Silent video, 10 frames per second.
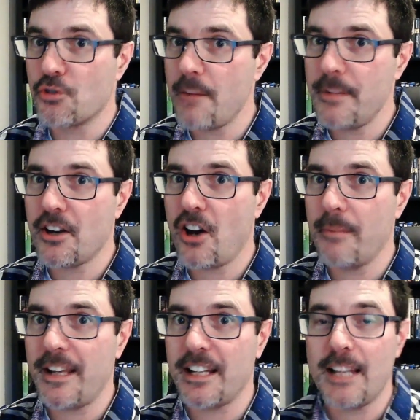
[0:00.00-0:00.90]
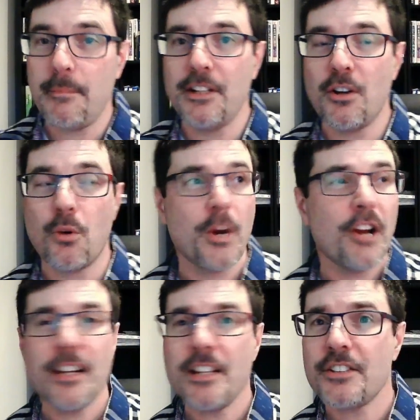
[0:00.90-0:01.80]
me a comment, let me know where
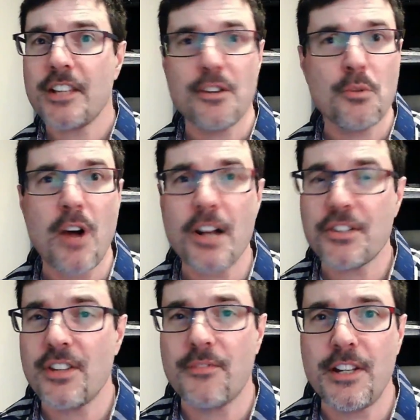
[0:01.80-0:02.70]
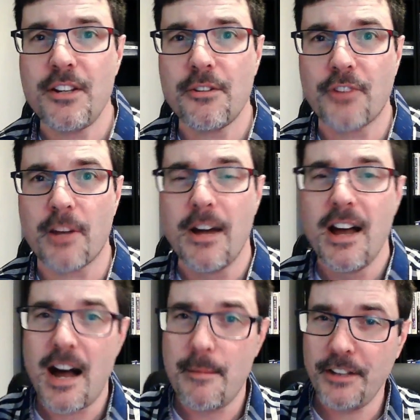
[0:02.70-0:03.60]
it is that you're watching the video from.
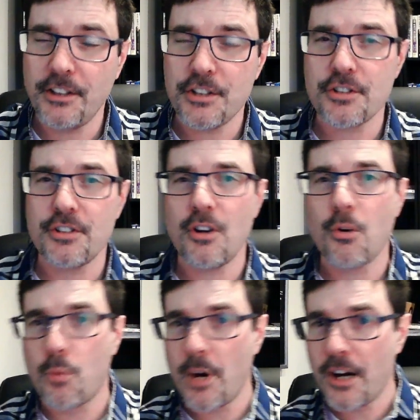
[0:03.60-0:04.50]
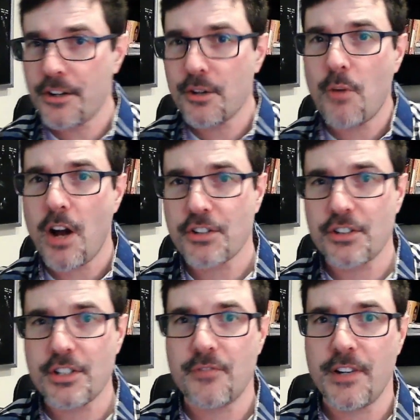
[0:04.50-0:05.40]
I'm interested to know where you're watching
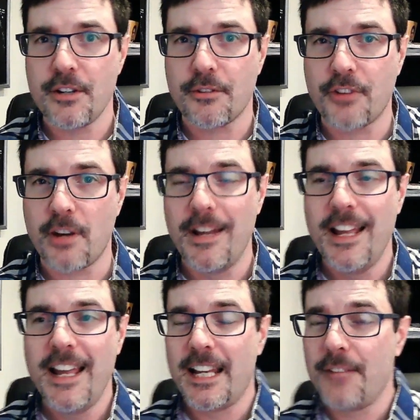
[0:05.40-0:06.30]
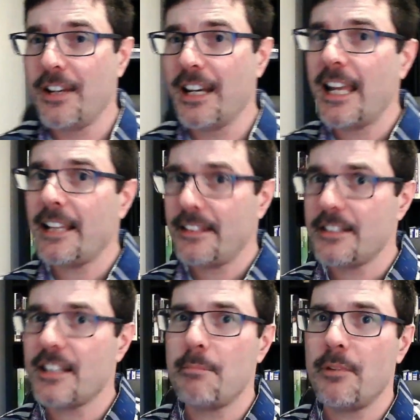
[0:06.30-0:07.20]
this video from. And if you like these
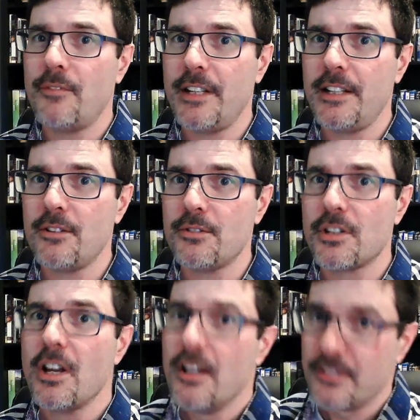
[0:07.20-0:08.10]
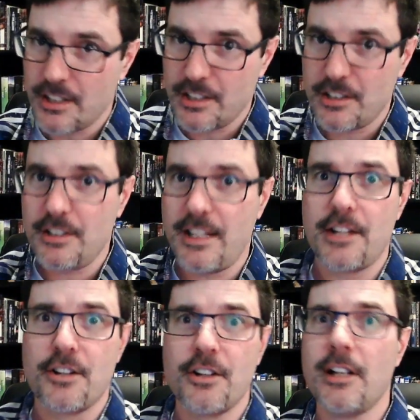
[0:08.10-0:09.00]
type of videos that
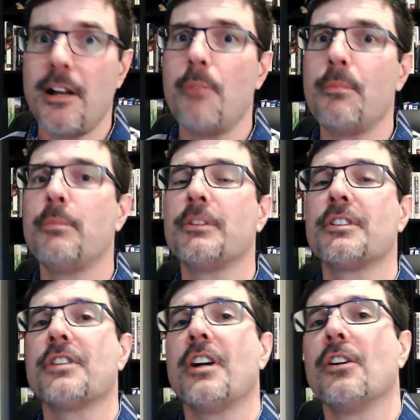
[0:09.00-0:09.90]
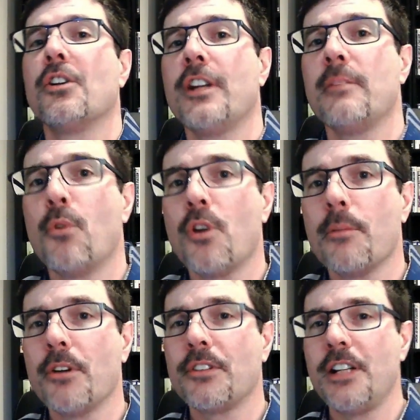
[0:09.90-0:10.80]
you're going to be able to start learning more
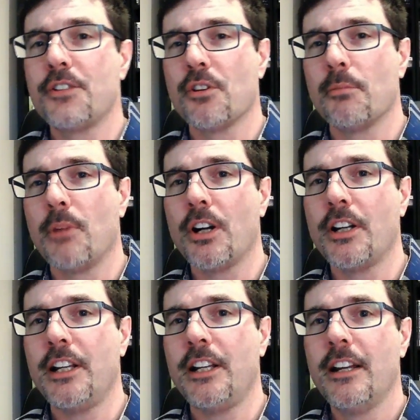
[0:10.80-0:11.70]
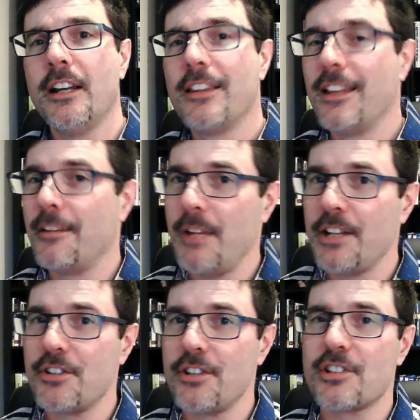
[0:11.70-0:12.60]
about digital marketing, then make
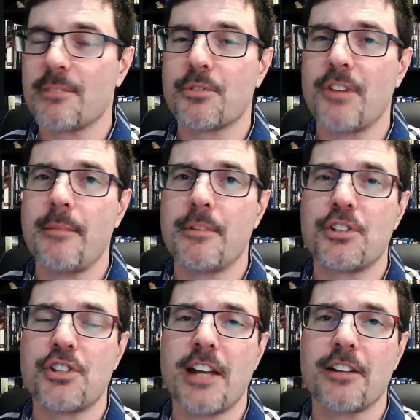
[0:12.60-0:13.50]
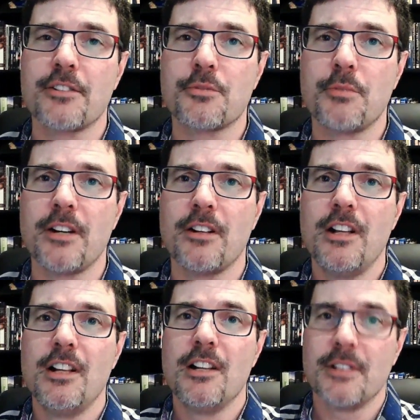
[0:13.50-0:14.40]
sure you subscribe to the channel as well.
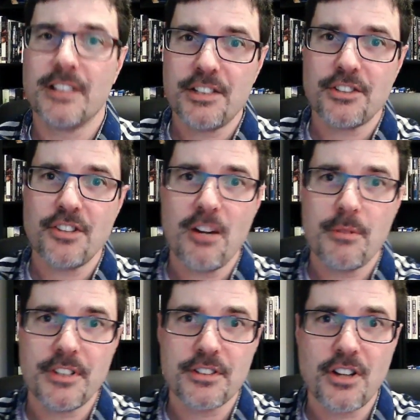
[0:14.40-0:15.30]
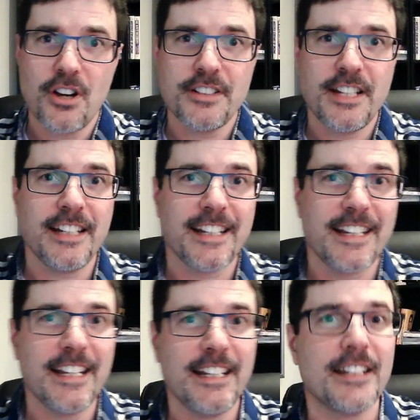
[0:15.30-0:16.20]
But let's start with this content and
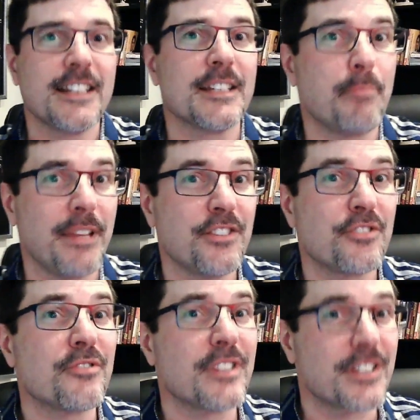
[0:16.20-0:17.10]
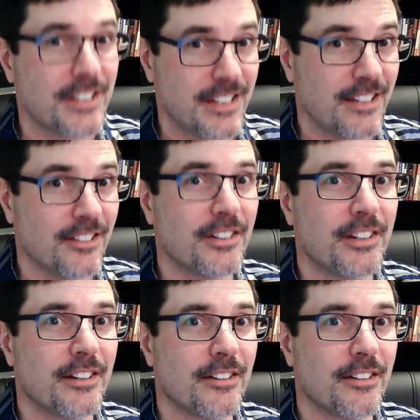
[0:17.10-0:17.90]
get into this Pinterest deal here.